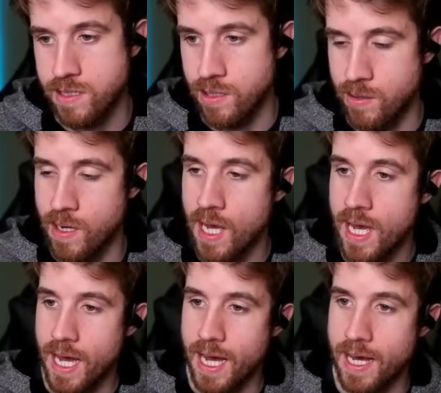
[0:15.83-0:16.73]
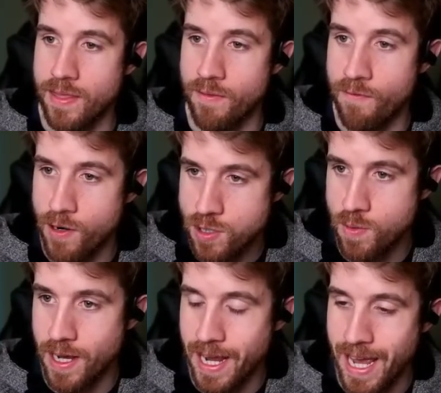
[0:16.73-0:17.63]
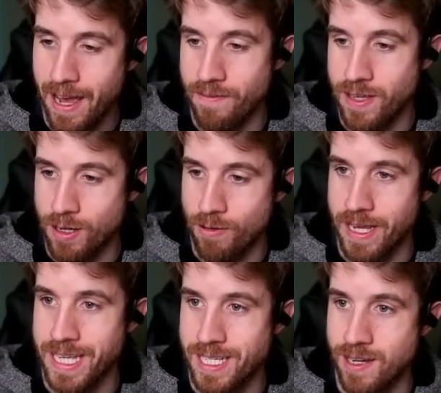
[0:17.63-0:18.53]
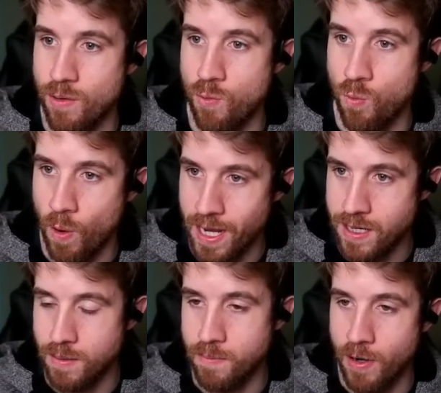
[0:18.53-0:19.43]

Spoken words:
So the first one I have here is Random.